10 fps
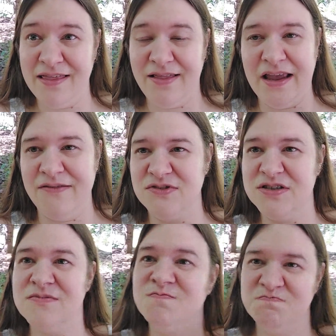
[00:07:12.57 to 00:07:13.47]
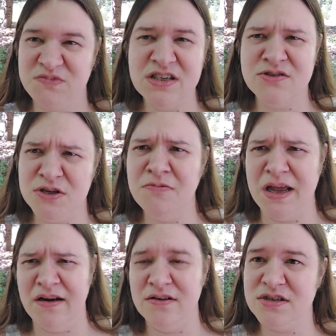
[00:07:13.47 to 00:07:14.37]
Like, just do
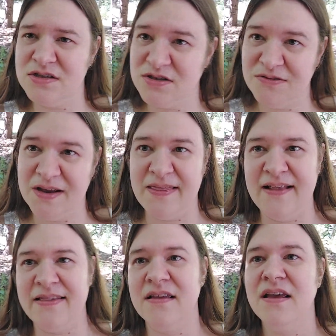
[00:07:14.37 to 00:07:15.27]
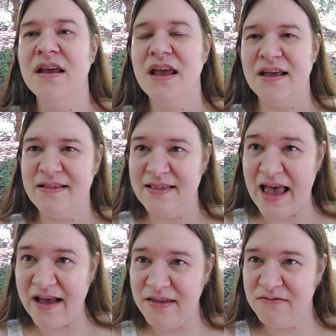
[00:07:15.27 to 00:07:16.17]
it. Just do it. That's
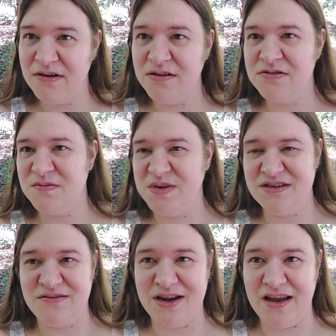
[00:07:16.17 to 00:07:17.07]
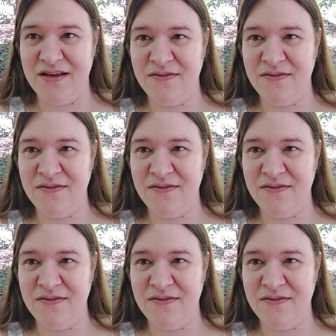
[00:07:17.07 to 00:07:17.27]
exactly what you should be doing.